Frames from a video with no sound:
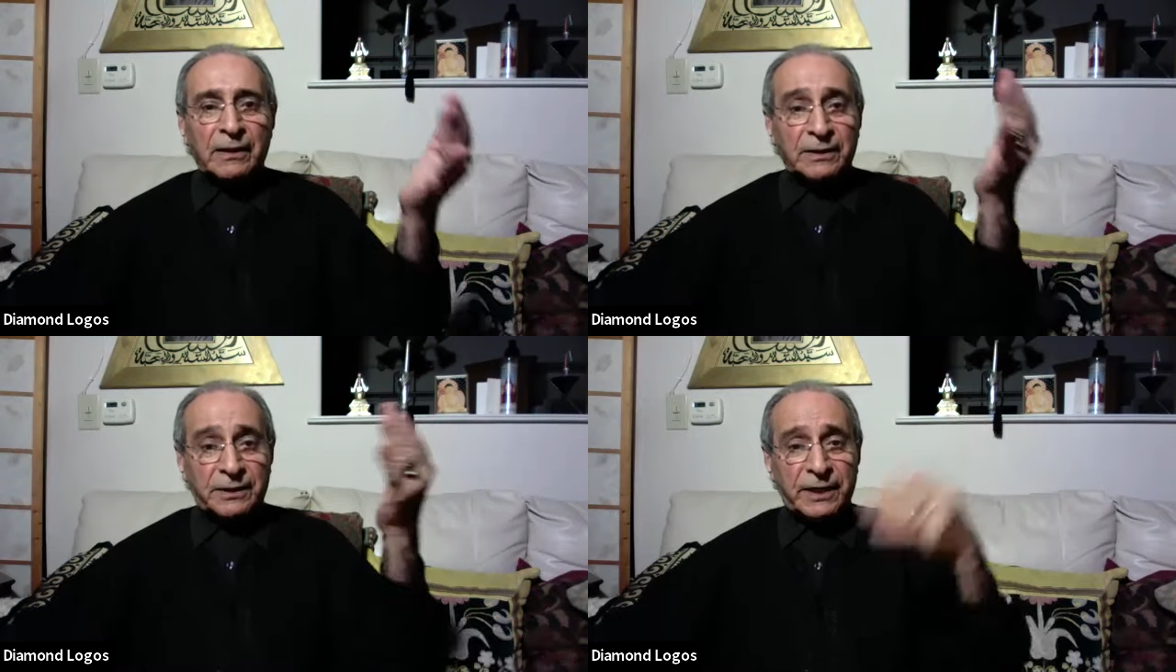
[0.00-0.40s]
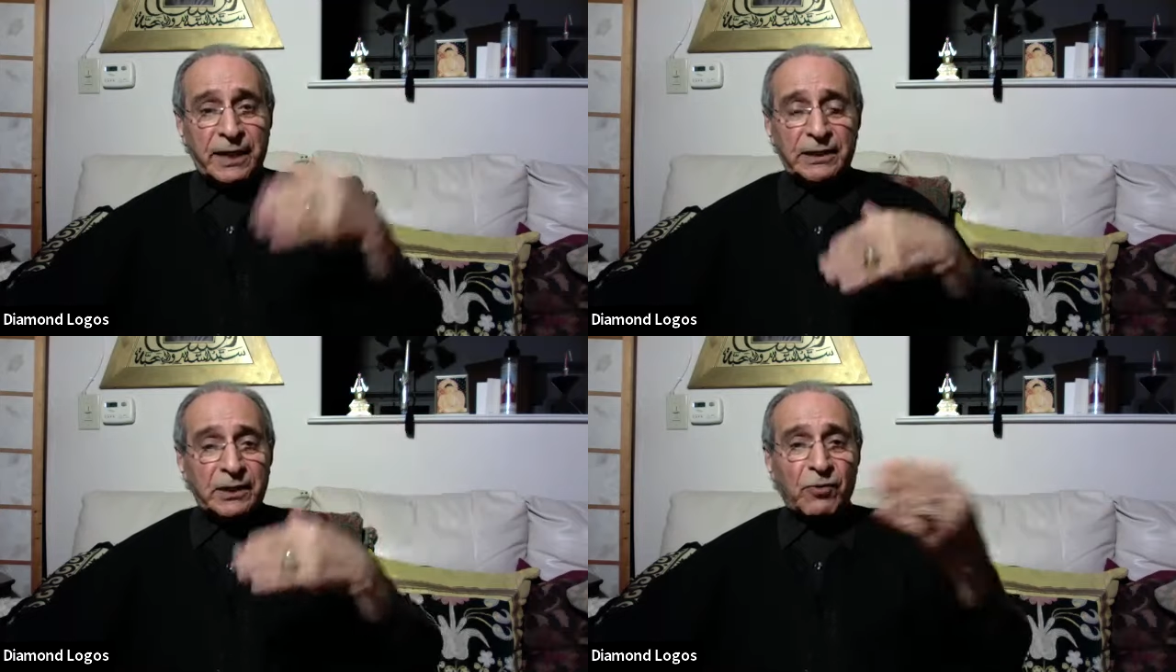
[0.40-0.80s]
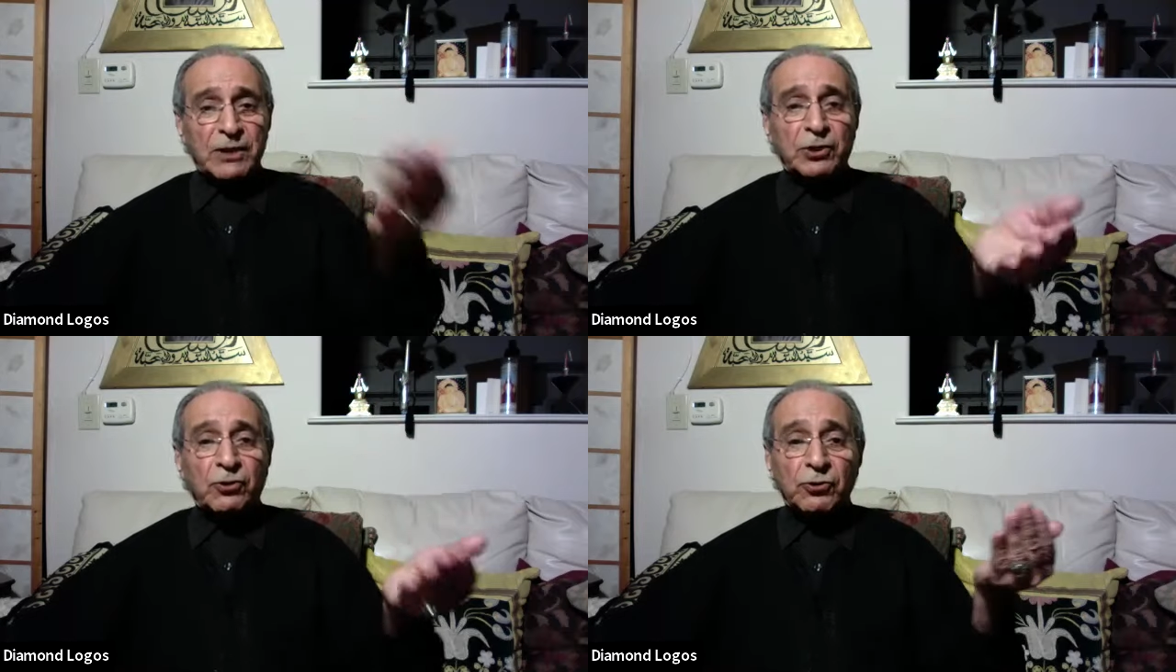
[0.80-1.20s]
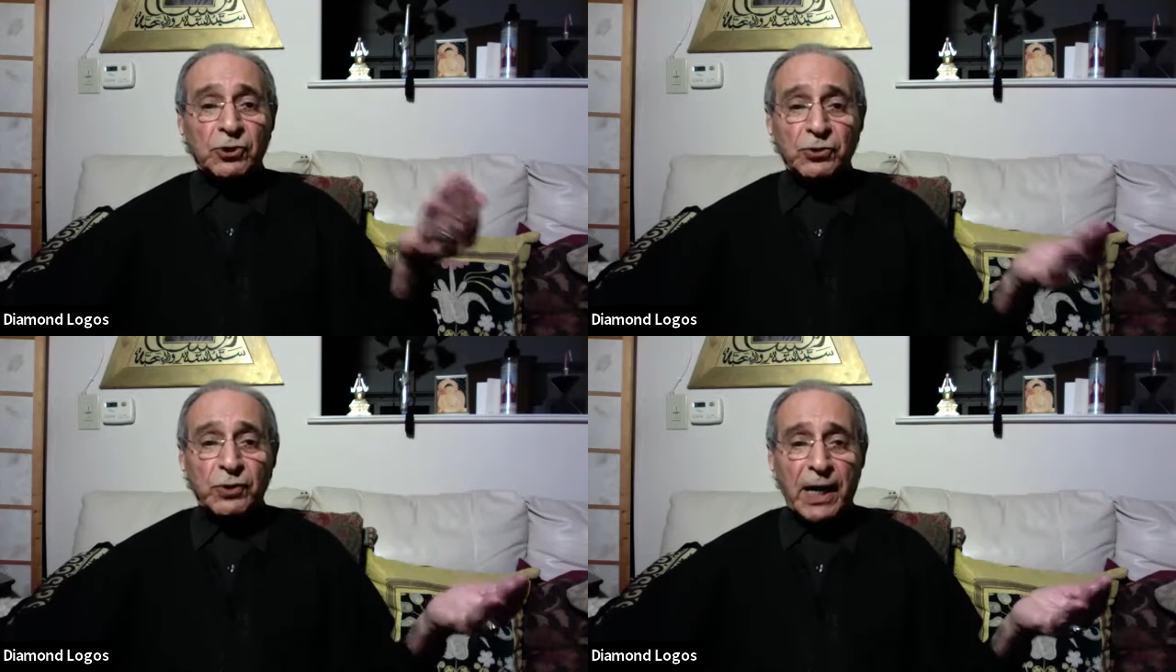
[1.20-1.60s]
Satan was
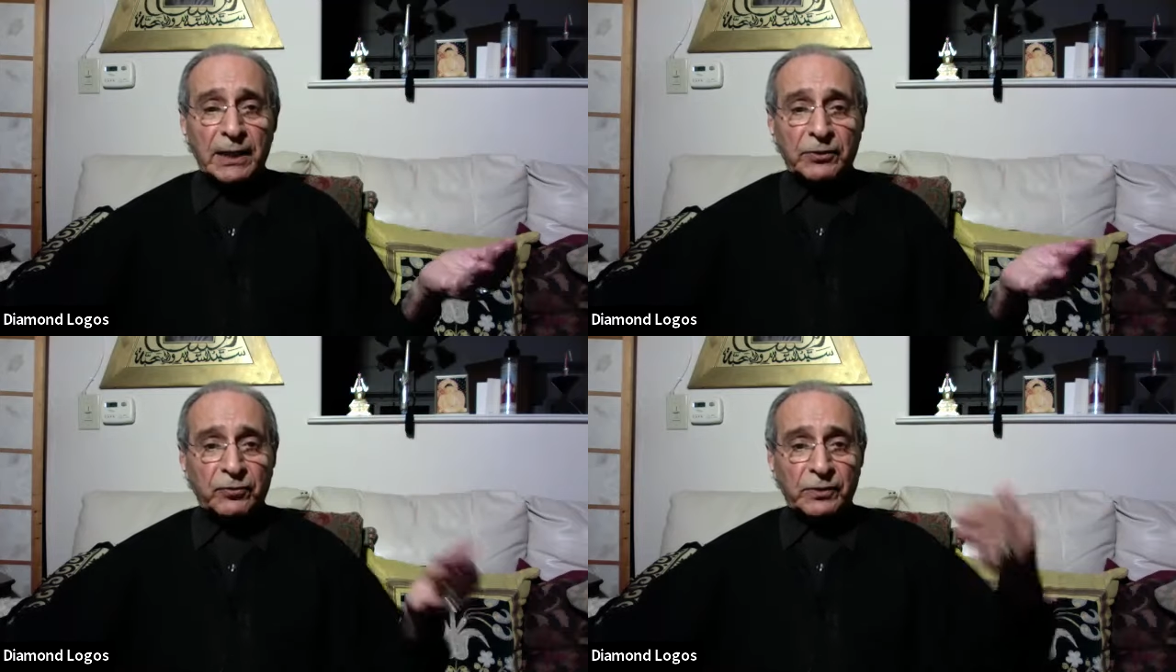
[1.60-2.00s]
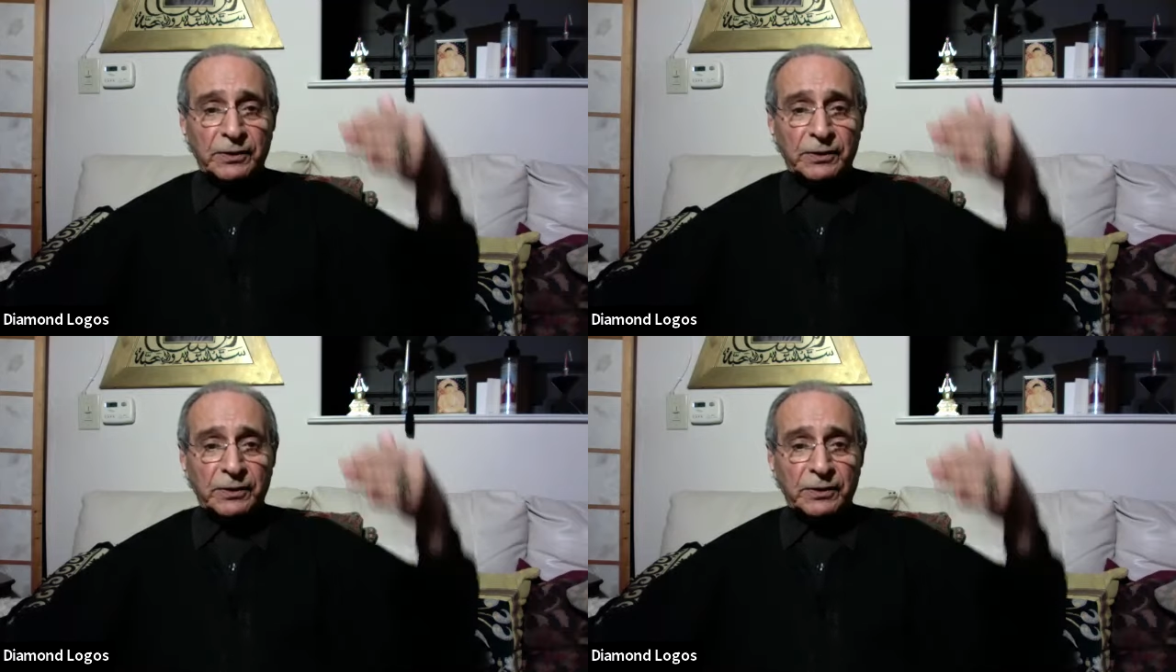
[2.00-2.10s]
close to God.